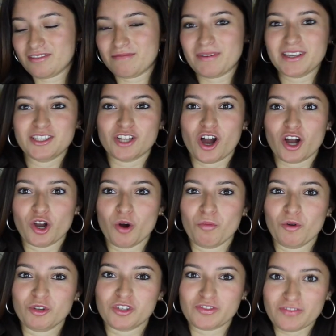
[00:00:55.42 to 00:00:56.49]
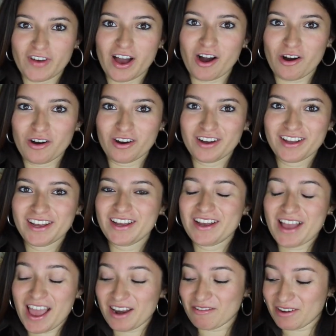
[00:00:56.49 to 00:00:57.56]
My dog almost fell.
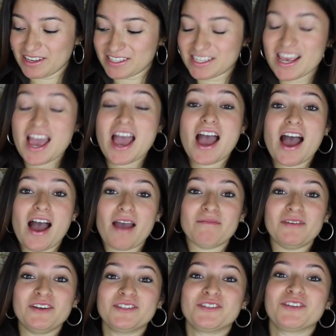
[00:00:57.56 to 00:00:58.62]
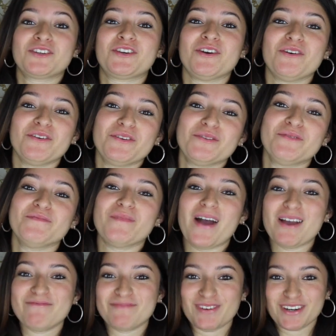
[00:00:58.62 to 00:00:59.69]
Anyways, I'm here to show you
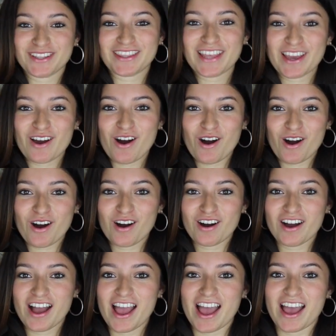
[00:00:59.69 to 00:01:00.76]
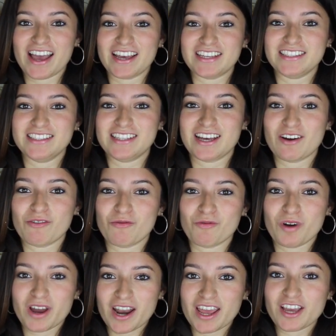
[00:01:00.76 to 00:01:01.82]
my birthday haul and
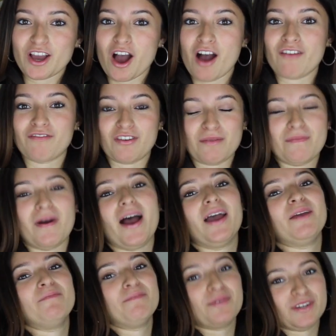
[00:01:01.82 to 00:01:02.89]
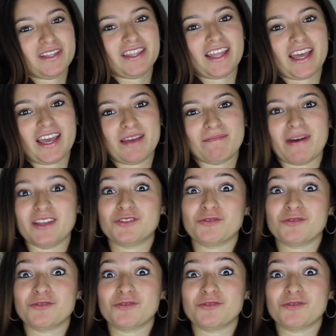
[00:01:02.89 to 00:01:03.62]
what I got for my birthday. My